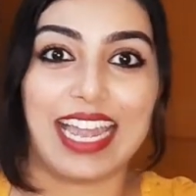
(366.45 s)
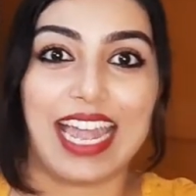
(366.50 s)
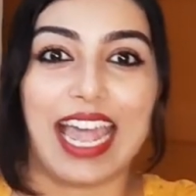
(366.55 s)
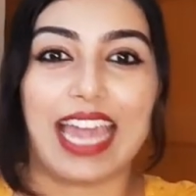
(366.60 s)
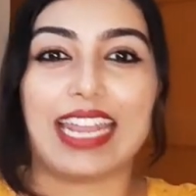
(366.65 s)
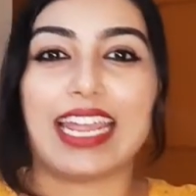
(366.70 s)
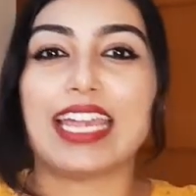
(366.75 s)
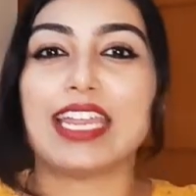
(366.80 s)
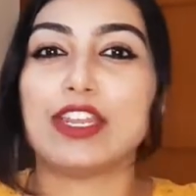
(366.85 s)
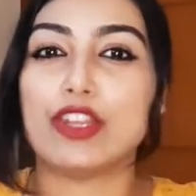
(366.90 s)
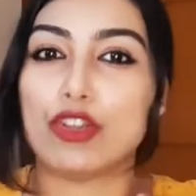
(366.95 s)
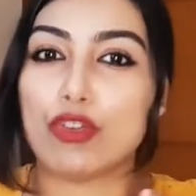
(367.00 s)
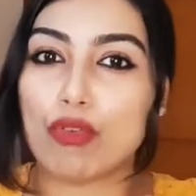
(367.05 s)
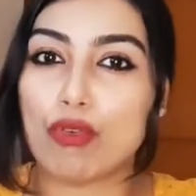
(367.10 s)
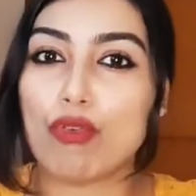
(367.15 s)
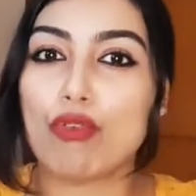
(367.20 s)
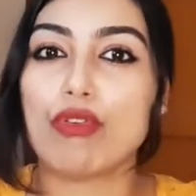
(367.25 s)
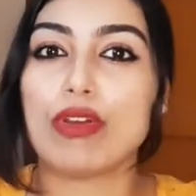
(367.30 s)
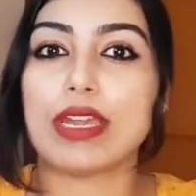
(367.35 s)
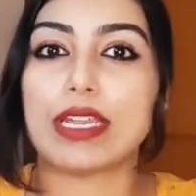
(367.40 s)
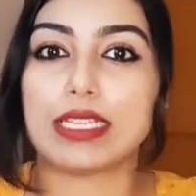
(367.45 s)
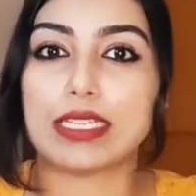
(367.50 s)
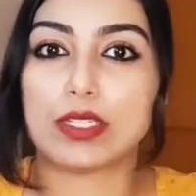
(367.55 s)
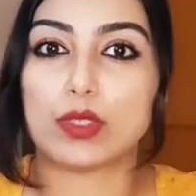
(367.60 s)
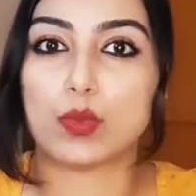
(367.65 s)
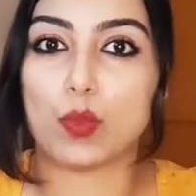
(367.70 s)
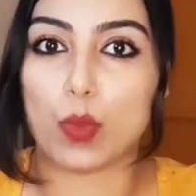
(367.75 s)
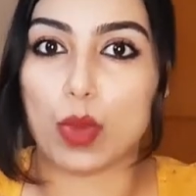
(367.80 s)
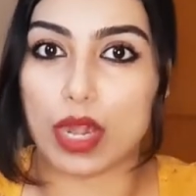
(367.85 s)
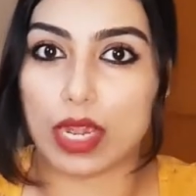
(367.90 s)
And I know it
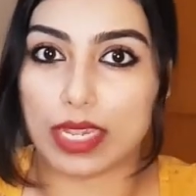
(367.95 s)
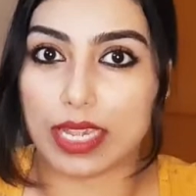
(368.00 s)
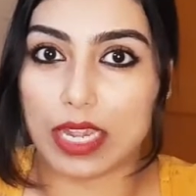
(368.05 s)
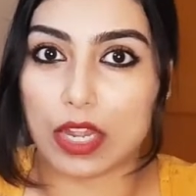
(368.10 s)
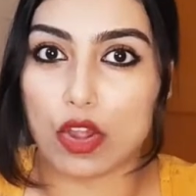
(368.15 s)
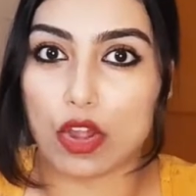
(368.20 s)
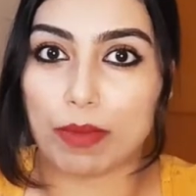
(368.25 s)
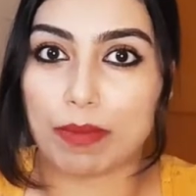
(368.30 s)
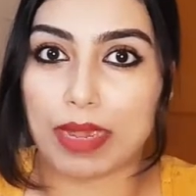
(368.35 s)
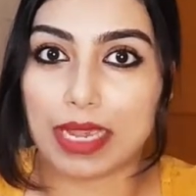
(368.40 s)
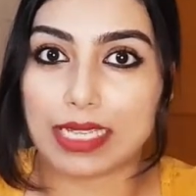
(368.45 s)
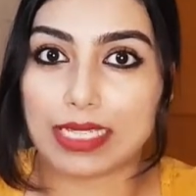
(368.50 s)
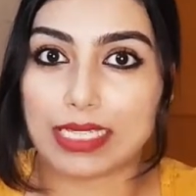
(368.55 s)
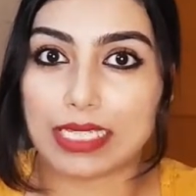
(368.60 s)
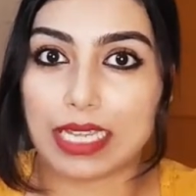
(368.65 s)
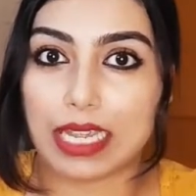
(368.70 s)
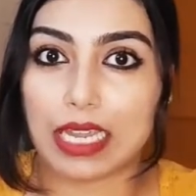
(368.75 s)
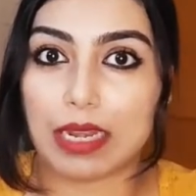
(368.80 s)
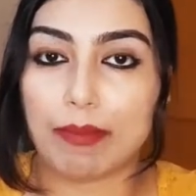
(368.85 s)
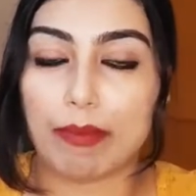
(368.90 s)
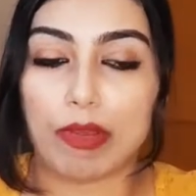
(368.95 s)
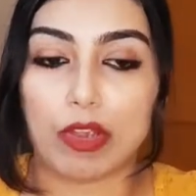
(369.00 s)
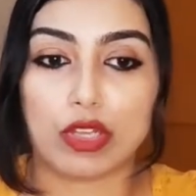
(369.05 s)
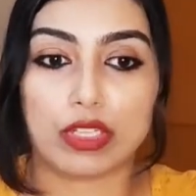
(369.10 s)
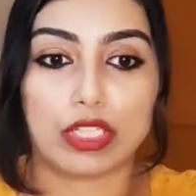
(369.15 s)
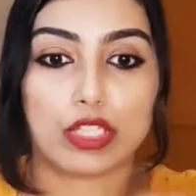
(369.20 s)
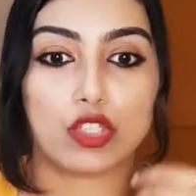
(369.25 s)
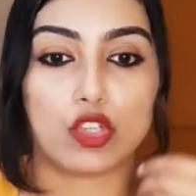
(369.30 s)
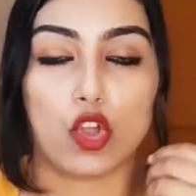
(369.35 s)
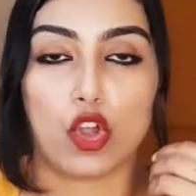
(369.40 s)
is working on my skin
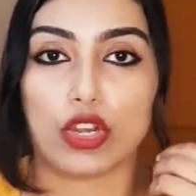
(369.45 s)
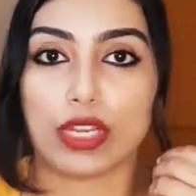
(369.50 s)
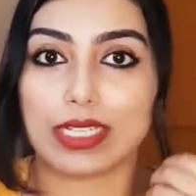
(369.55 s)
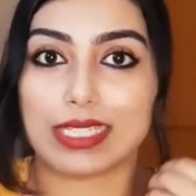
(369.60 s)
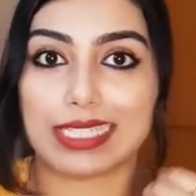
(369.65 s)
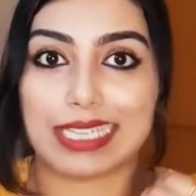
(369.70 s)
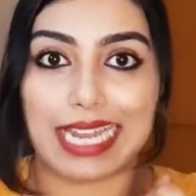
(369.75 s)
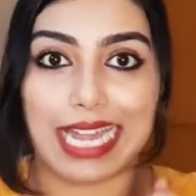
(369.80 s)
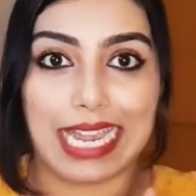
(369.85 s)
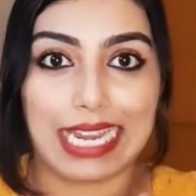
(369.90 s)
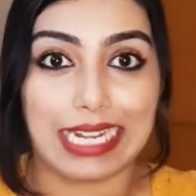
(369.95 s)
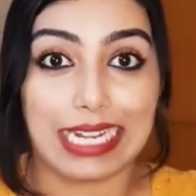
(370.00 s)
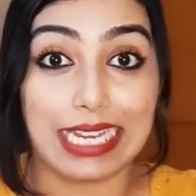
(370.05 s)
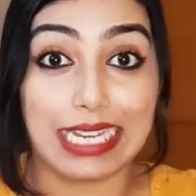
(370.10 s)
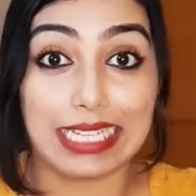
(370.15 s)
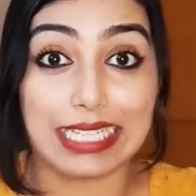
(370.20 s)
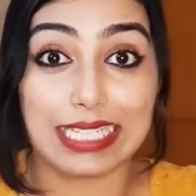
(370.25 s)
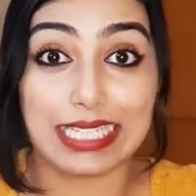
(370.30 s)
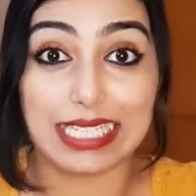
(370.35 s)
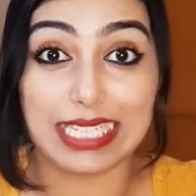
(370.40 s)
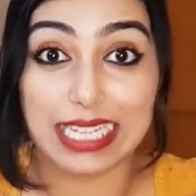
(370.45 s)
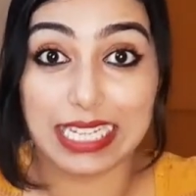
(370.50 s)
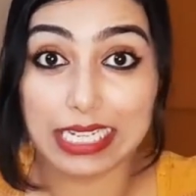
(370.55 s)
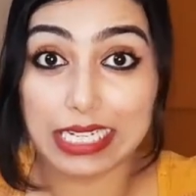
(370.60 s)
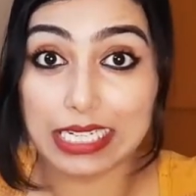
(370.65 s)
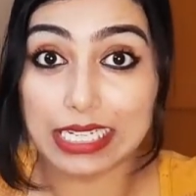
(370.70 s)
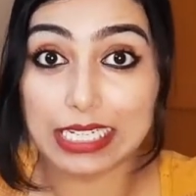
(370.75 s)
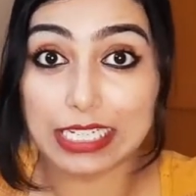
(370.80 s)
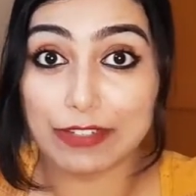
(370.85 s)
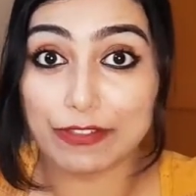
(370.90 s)
because it's got a slightly
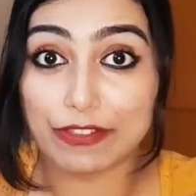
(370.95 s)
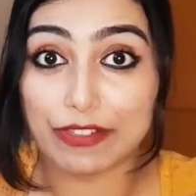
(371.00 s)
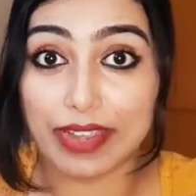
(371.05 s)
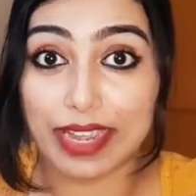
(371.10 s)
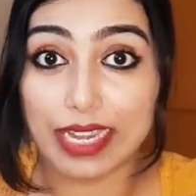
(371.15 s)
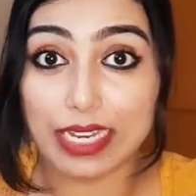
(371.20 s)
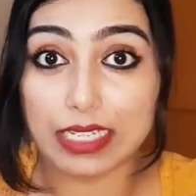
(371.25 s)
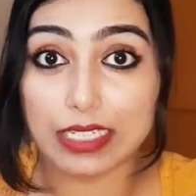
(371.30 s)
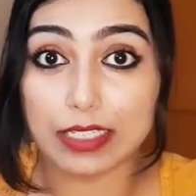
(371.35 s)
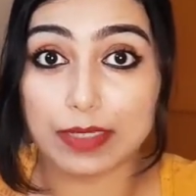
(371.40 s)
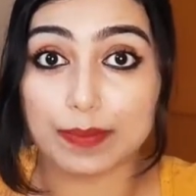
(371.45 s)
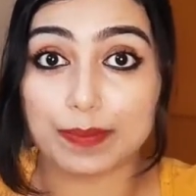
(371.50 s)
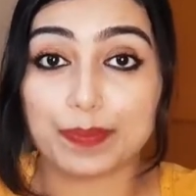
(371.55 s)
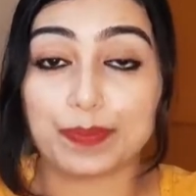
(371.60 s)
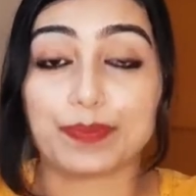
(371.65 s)
tingling effect,